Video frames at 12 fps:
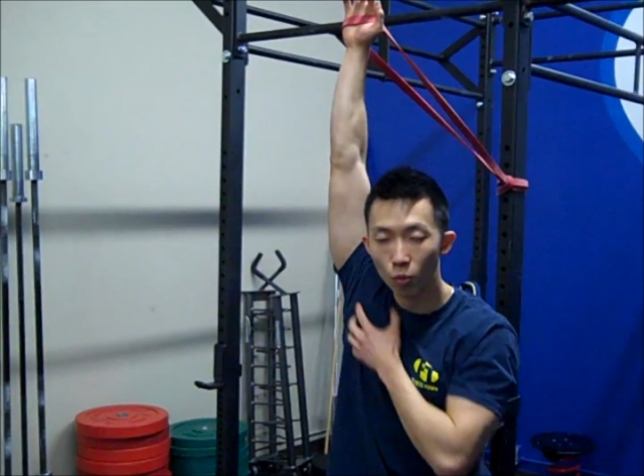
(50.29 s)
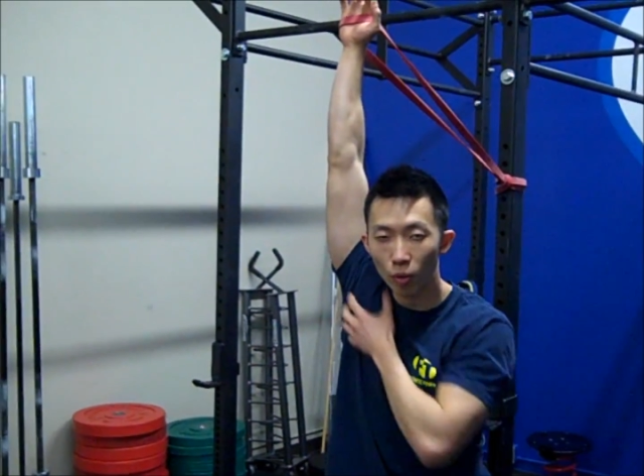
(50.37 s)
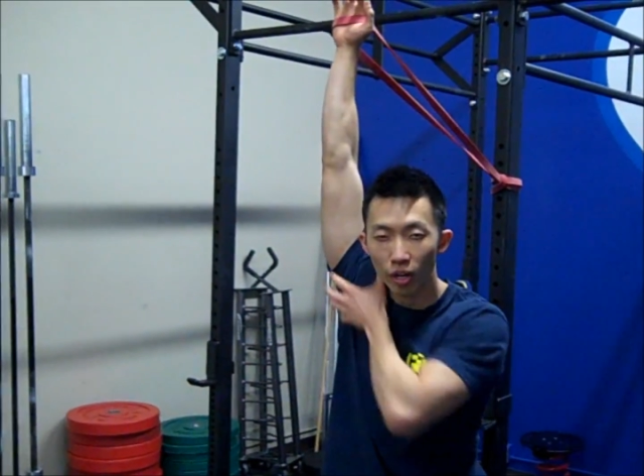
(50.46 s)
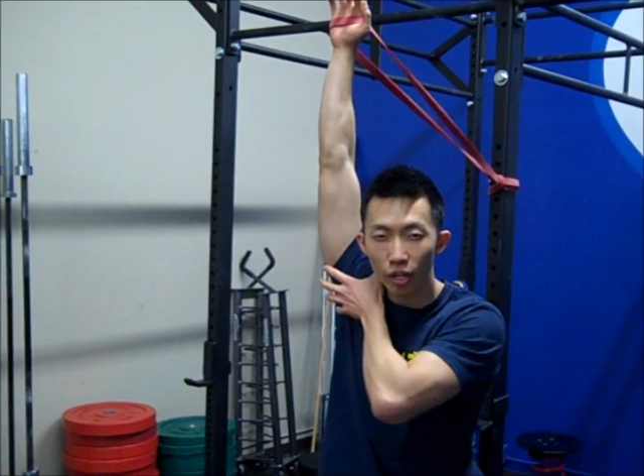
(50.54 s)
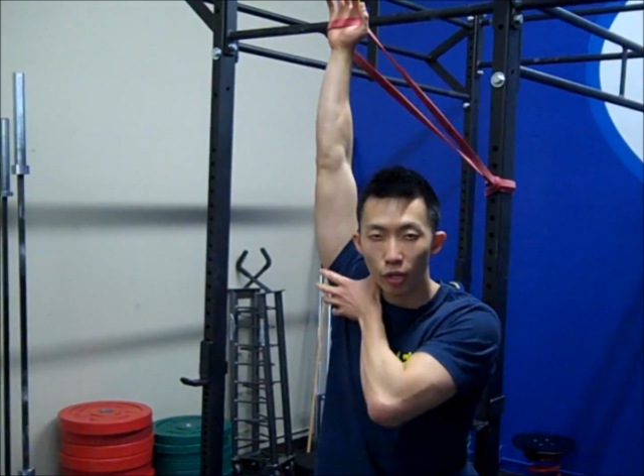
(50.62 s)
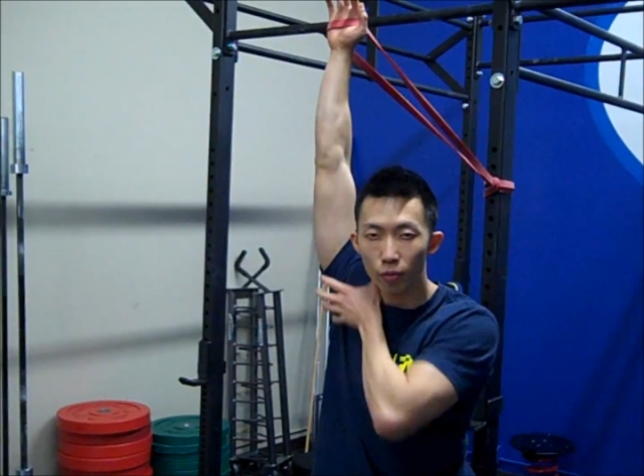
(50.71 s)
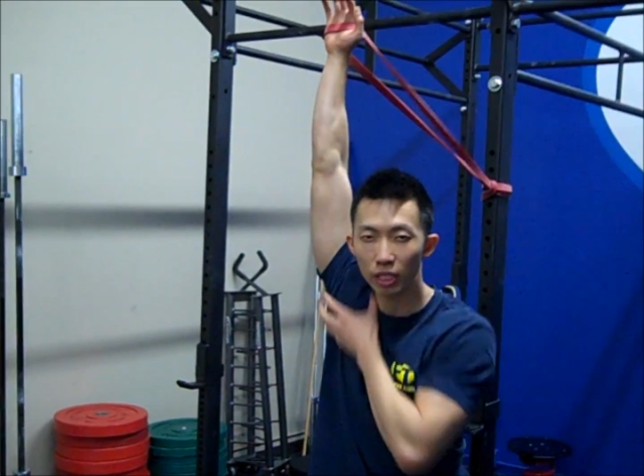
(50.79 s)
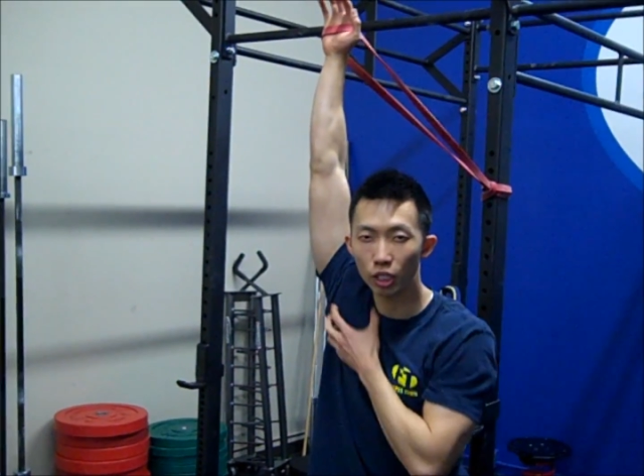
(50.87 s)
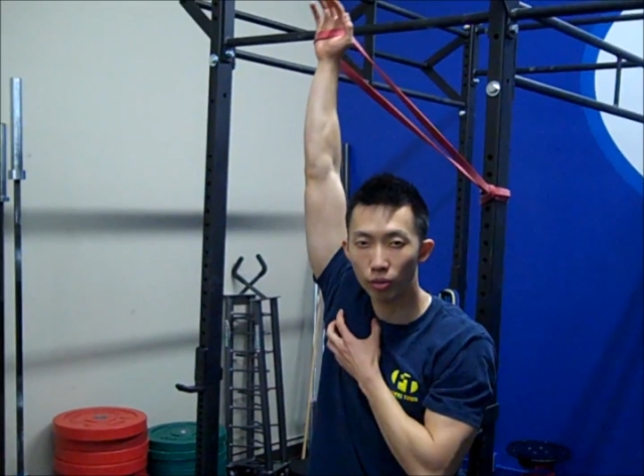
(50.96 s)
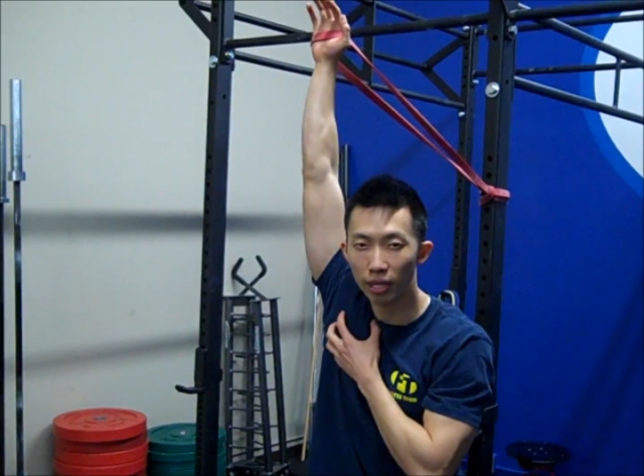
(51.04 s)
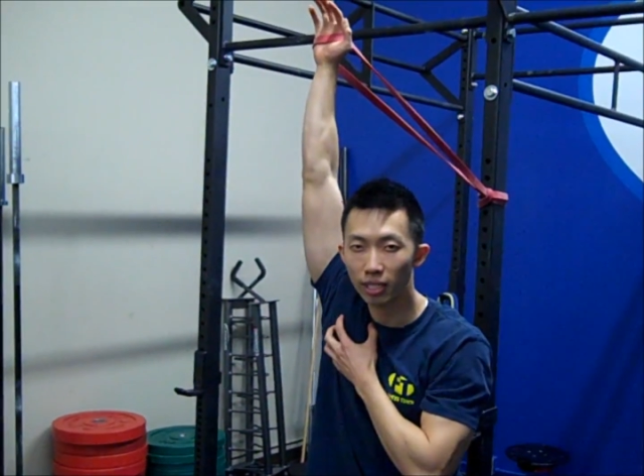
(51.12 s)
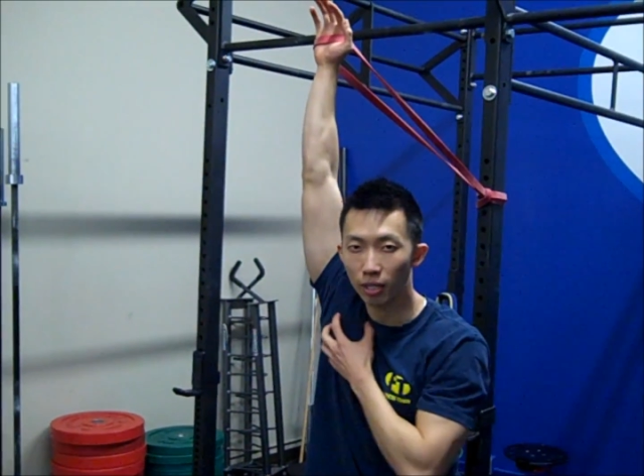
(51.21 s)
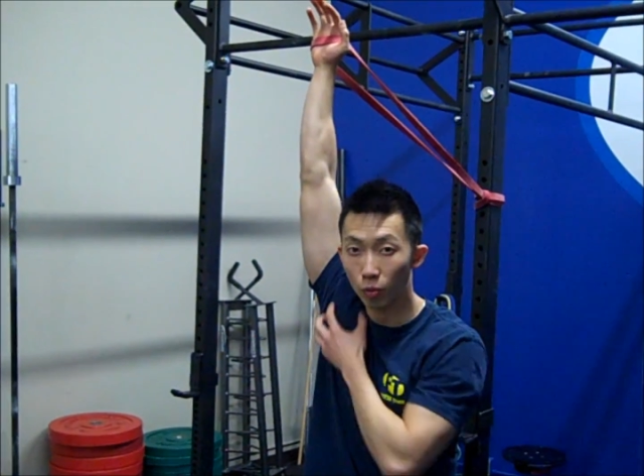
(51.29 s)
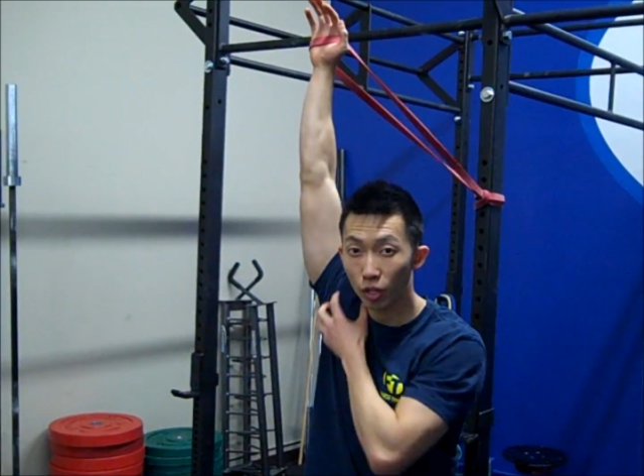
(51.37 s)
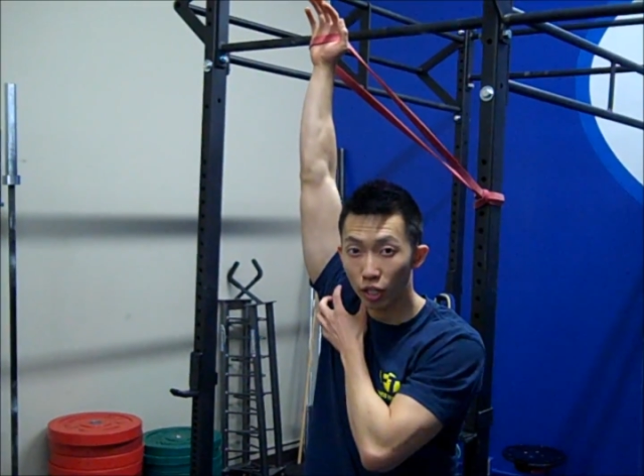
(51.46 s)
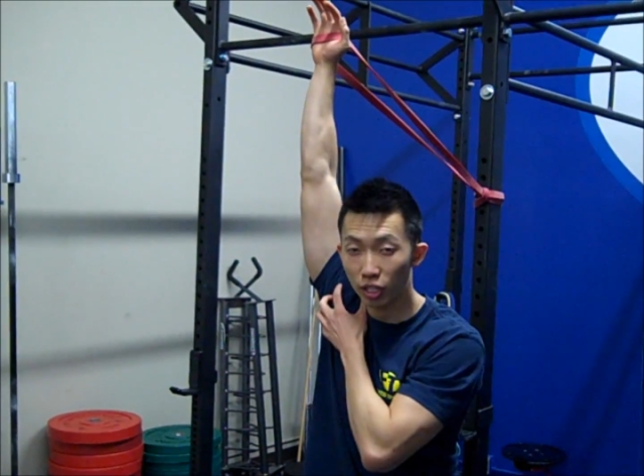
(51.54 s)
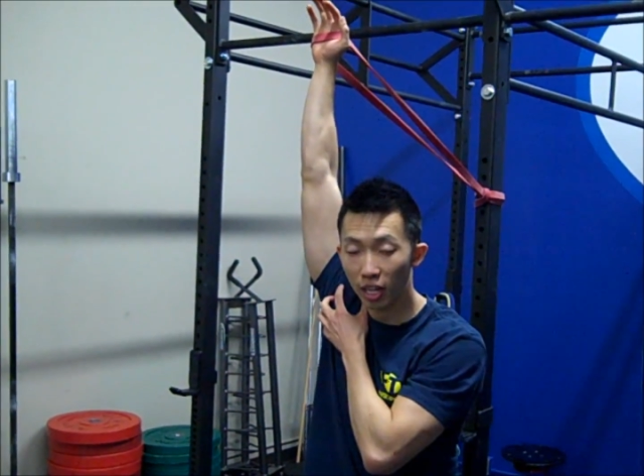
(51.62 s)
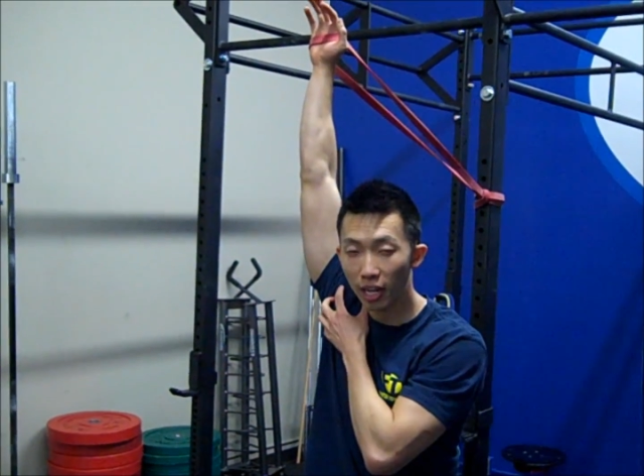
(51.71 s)
where you're restricted, where
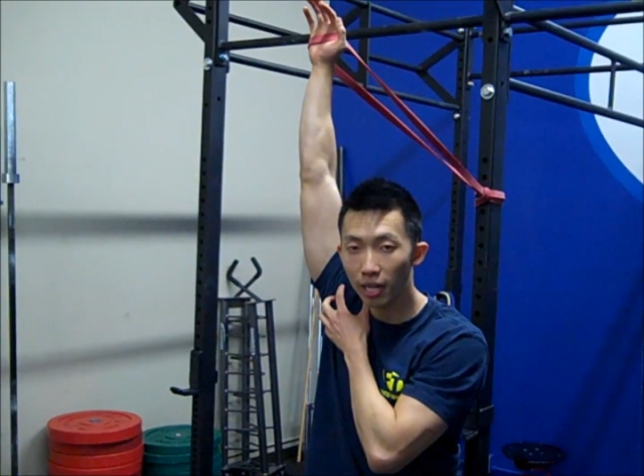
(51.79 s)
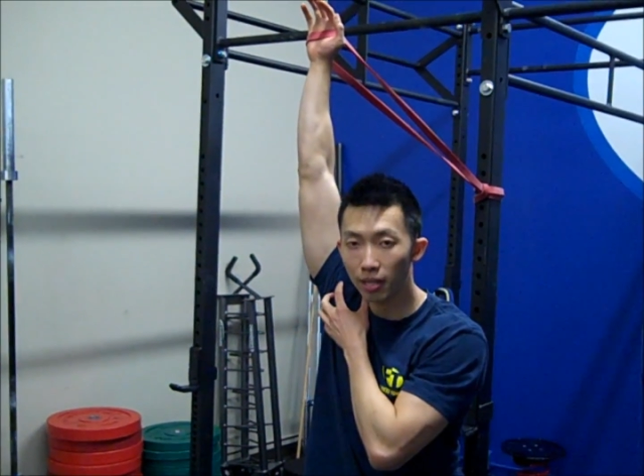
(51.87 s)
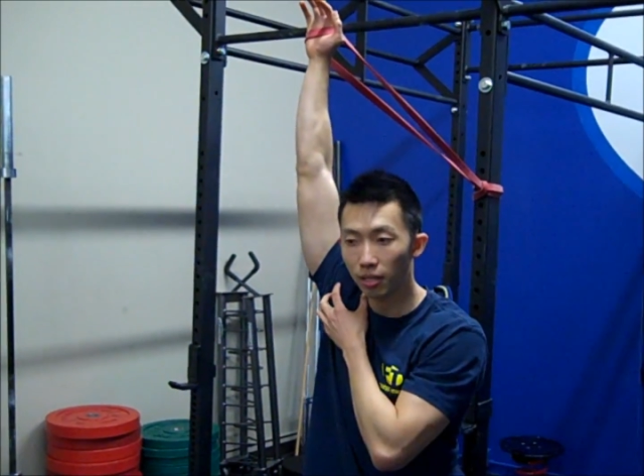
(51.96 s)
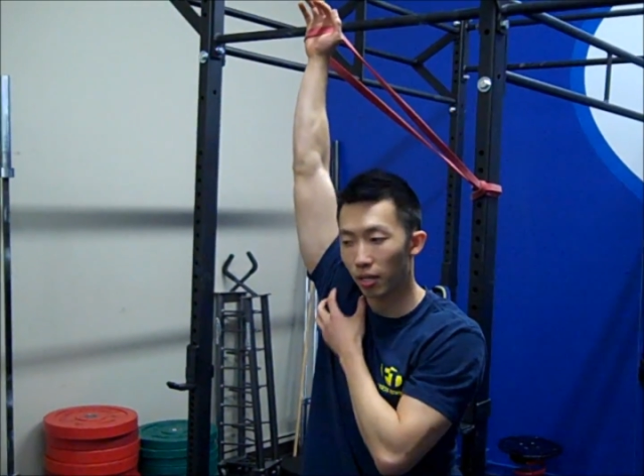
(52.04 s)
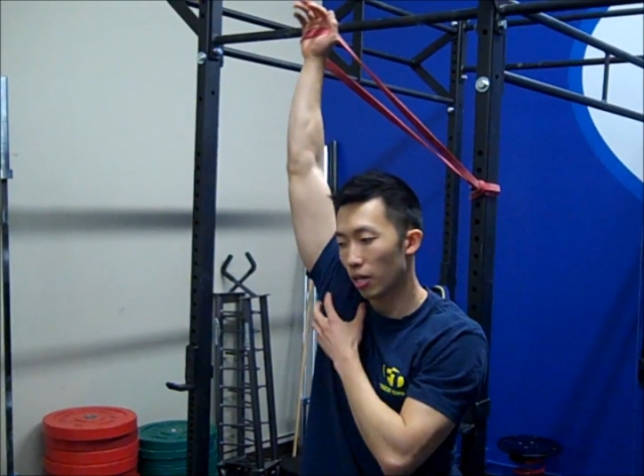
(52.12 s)
you're tight.